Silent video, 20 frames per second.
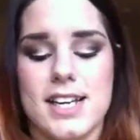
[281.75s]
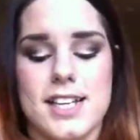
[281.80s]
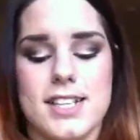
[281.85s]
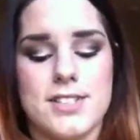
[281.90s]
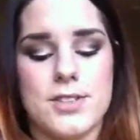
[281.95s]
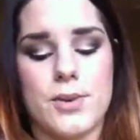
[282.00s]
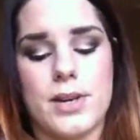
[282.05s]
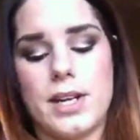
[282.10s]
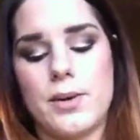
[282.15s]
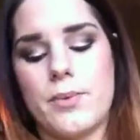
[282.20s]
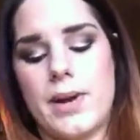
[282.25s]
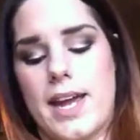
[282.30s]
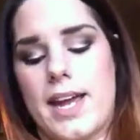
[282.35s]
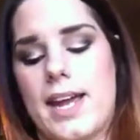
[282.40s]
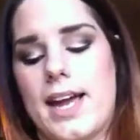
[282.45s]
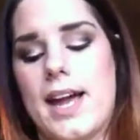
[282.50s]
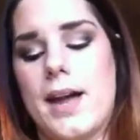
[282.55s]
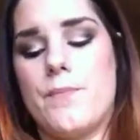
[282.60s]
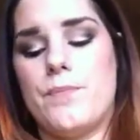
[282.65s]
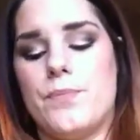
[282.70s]
So
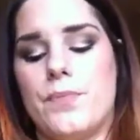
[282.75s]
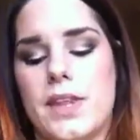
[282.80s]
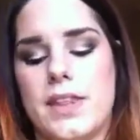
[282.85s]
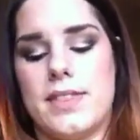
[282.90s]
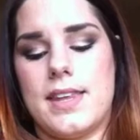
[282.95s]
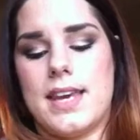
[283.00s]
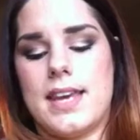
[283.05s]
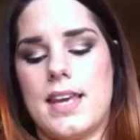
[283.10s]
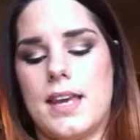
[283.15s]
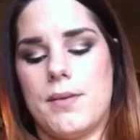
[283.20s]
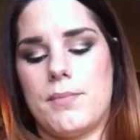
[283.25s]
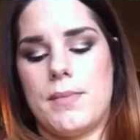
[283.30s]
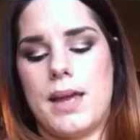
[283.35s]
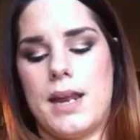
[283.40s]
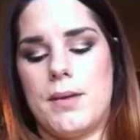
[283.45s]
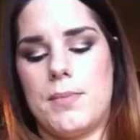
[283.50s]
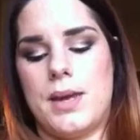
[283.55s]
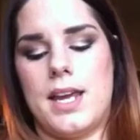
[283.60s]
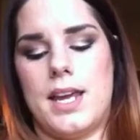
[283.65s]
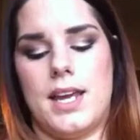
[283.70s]
anyway, the
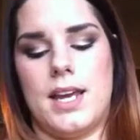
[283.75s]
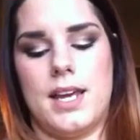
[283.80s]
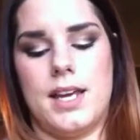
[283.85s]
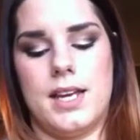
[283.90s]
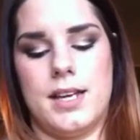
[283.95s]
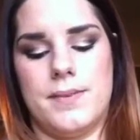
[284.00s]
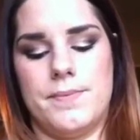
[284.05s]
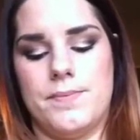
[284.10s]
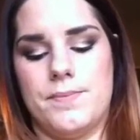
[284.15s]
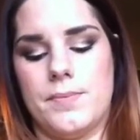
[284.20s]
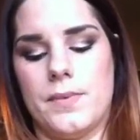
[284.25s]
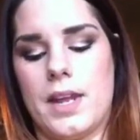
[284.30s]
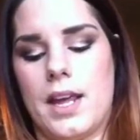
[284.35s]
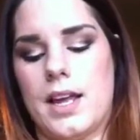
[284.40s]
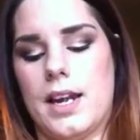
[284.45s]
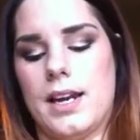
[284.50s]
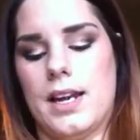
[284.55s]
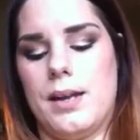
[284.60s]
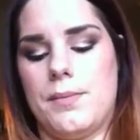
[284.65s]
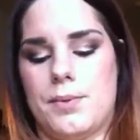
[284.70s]
Matte Me
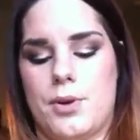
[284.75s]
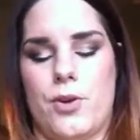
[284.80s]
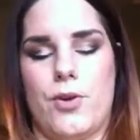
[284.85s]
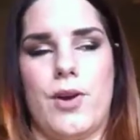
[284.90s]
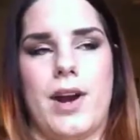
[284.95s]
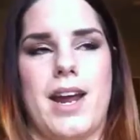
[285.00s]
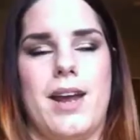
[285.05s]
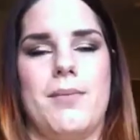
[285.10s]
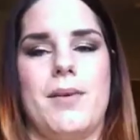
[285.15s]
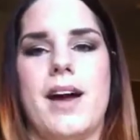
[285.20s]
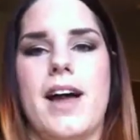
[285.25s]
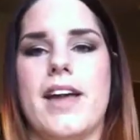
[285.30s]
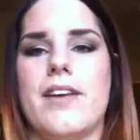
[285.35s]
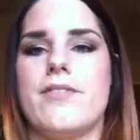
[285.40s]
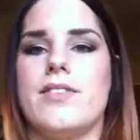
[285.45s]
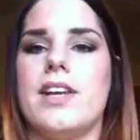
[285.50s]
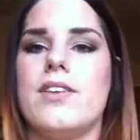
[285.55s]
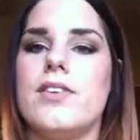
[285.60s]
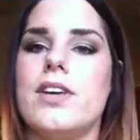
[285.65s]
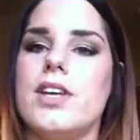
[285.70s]
lip cream,
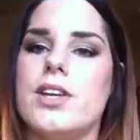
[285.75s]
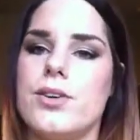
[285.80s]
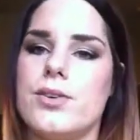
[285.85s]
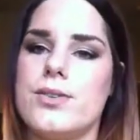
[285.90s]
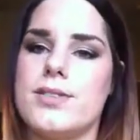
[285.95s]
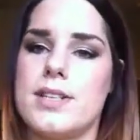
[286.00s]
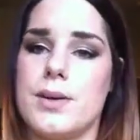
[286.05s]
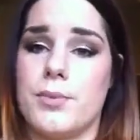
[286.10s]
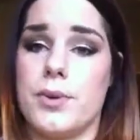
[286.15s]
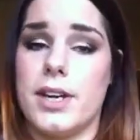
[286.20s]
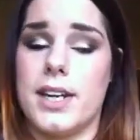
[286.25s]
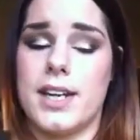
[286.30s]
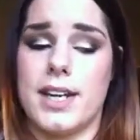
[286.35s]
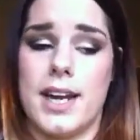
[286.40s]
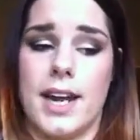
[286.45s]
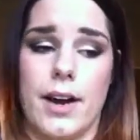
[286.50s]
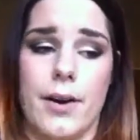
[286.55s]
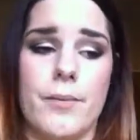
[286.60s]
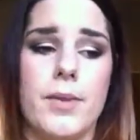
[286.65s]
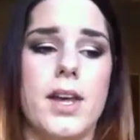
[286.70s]
I'm wearing it
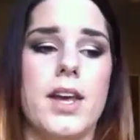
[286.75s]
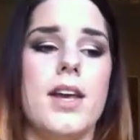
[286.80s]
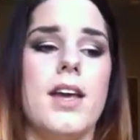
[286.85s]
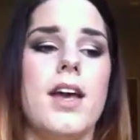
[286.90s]
now.